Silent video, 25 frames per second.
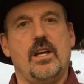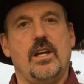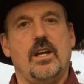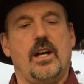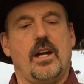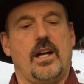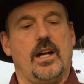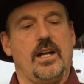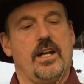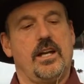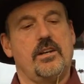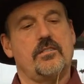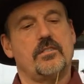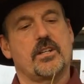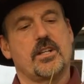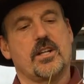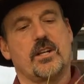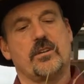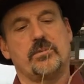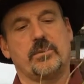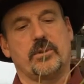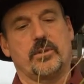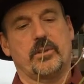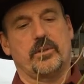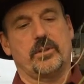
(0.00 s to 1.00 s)
I have a
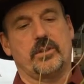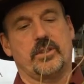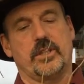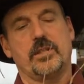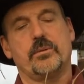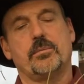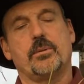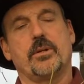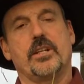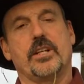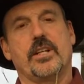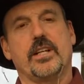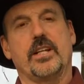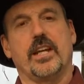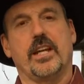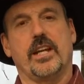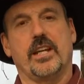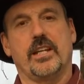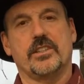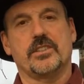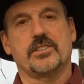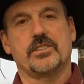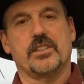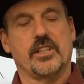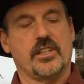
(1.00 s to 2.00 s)
couple of Liberty
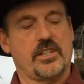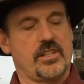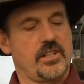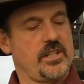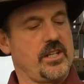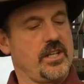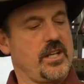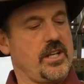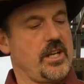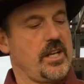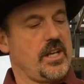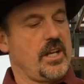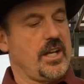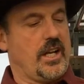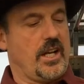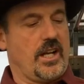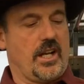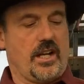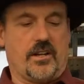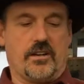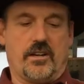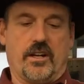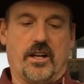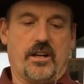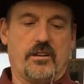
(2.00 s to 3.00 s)
canes here
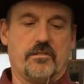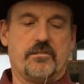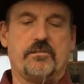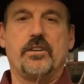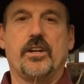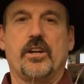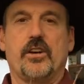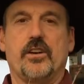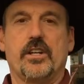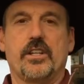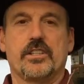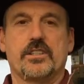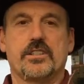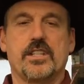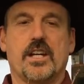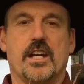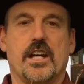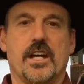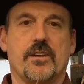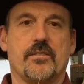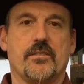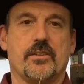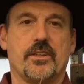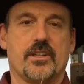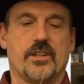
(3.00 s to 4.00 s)
of various
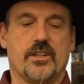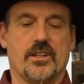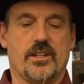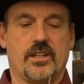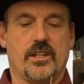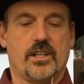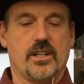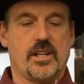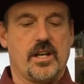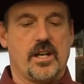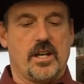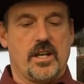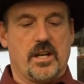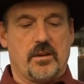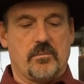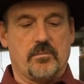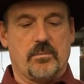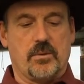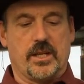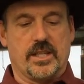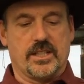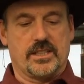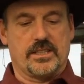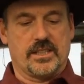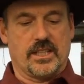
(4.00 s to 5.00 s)
diameter,
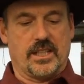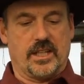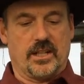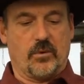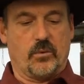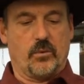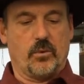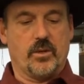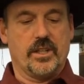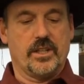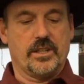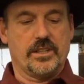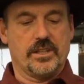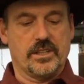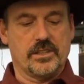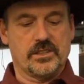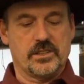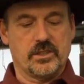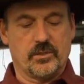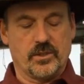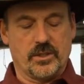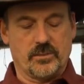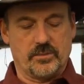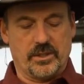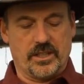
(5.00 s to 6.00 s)
but one of the things you
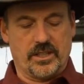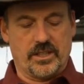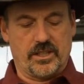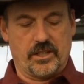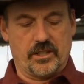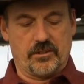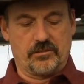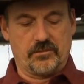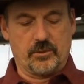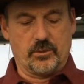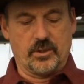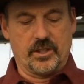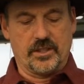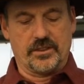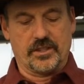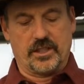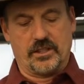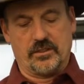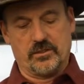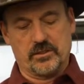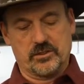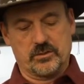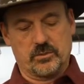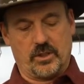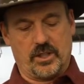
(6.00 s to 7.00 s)
want to be careful with, I
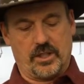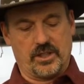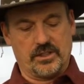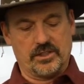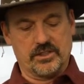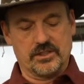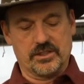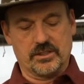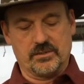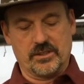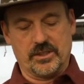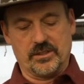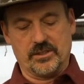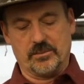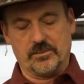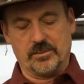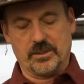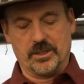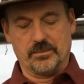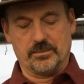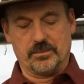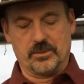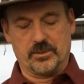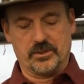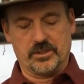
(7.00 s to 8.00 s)
was watching some other
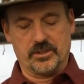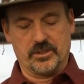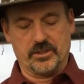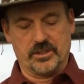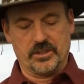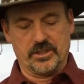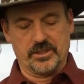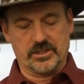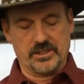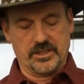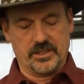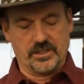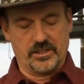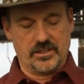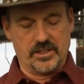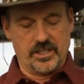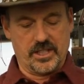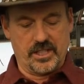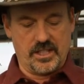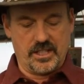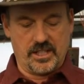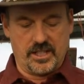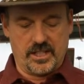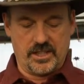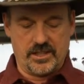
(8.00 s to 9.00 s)
people do this the other
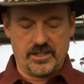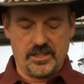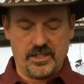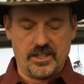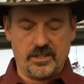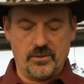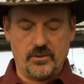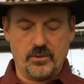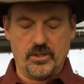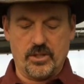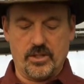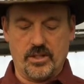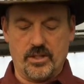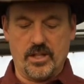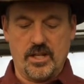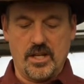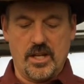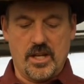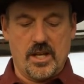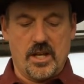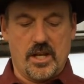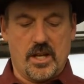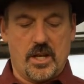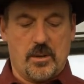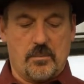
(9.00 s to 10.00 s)
day, and they were
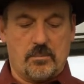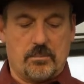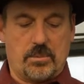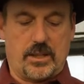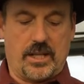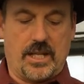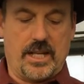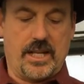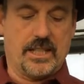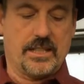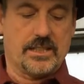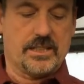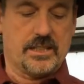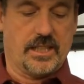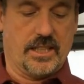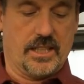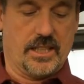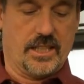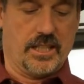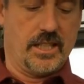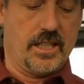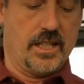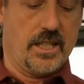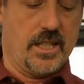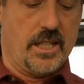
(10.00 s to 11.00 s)

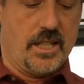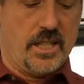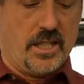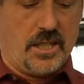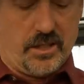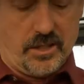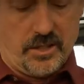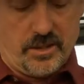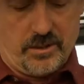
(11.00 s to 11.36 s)
planting the